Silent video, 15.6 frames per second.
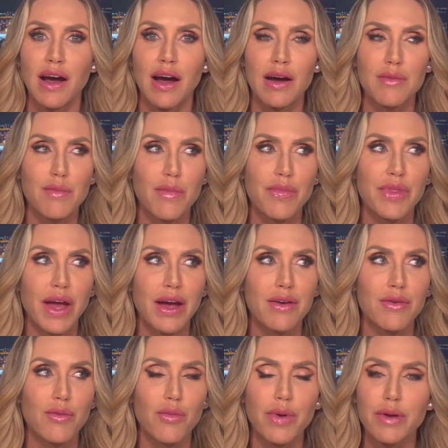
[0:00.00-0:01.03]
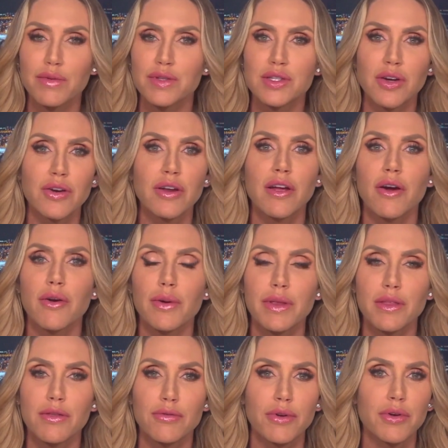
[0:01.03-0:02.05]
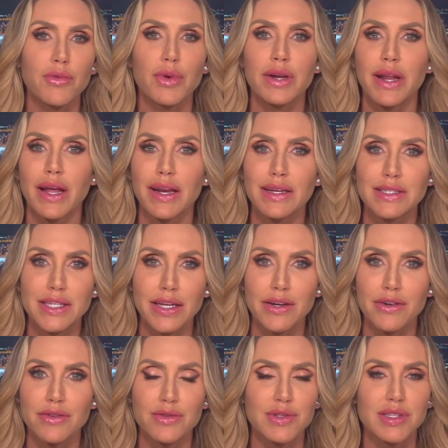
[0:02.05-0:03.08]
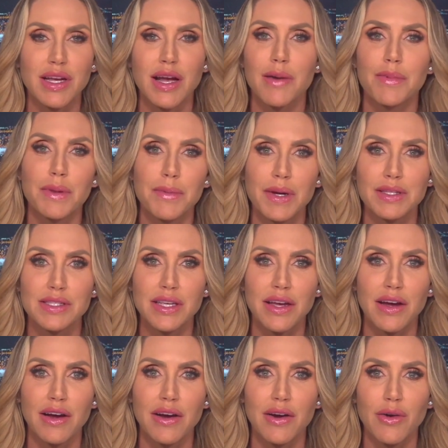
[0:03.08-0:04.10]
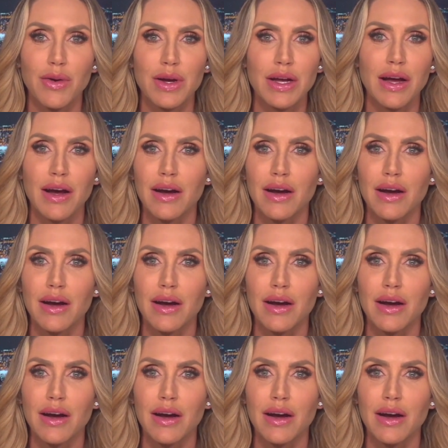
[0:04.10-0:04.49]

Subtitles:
that we started going through one night at dinner, this is a couple of months ago,